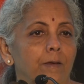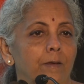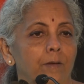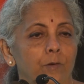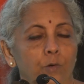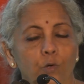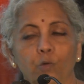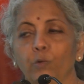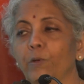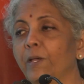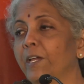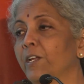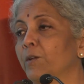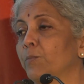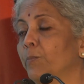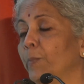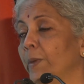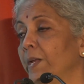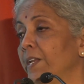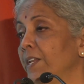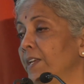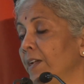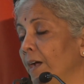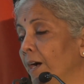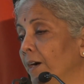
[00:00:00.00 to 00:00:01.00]
Look at
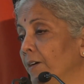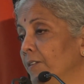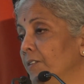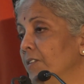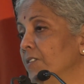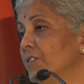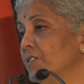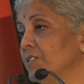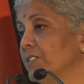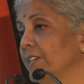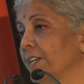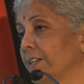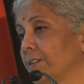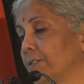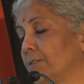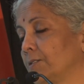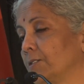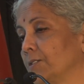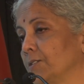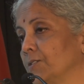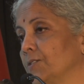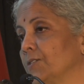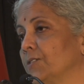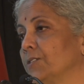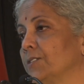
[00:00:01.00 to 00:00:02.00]
many other
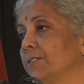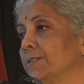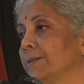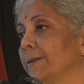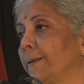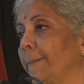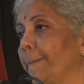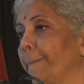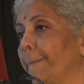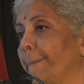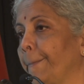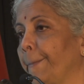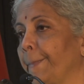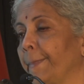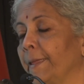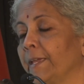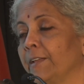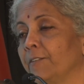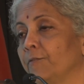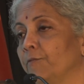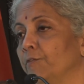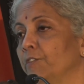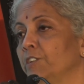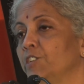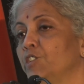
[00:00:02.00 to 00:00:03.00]
sectors
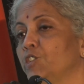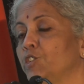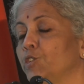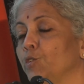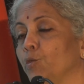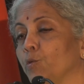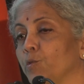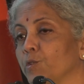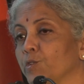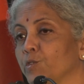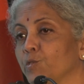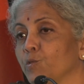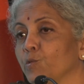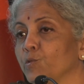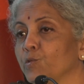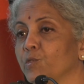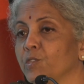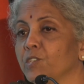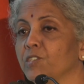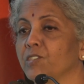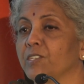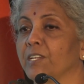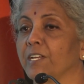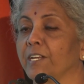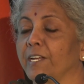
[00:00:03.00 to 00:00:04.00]
in which your
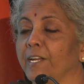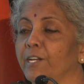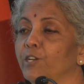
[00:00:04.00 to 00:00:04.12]
resources and